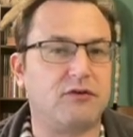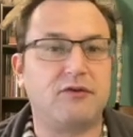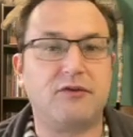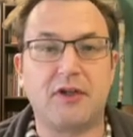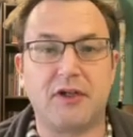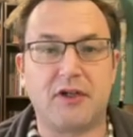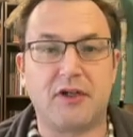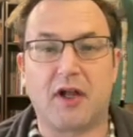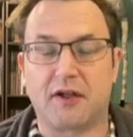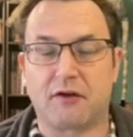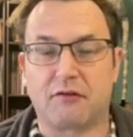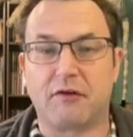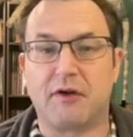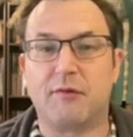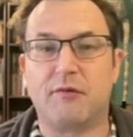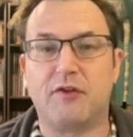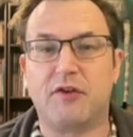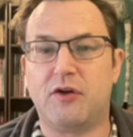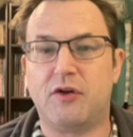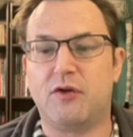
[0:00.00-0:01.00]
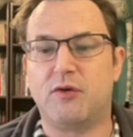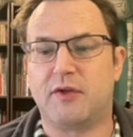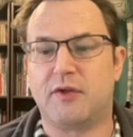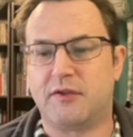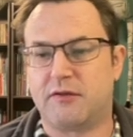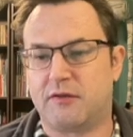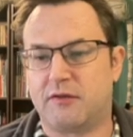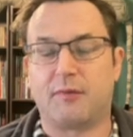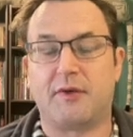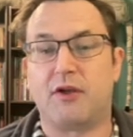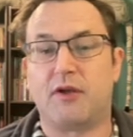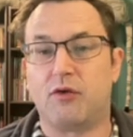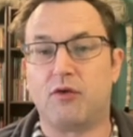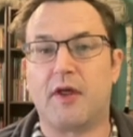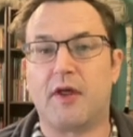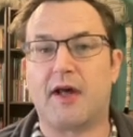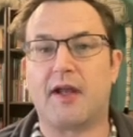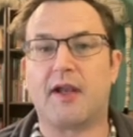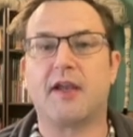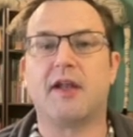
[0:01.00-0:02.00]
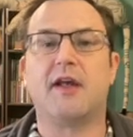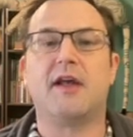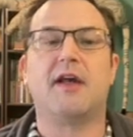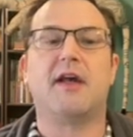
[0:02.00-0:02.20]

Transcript: did not agree with you and nobody knew that,